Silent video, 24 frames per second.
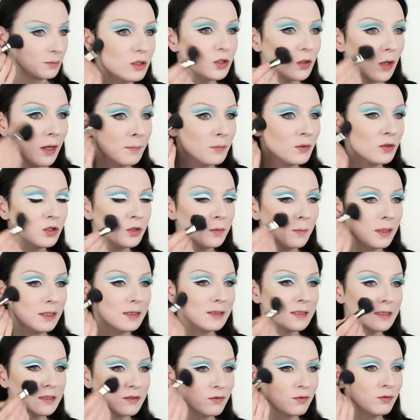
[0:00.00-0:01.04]
So I'm going to
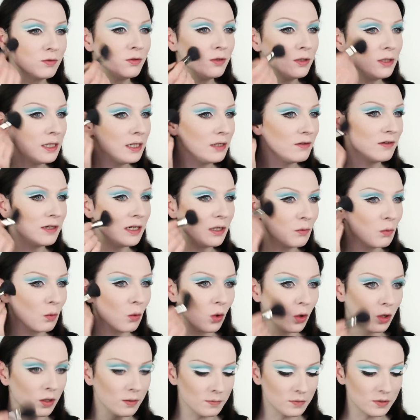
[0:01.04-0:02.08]
make this really, really
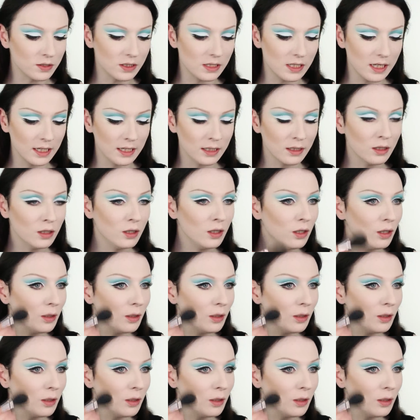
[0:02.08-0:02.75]
warm today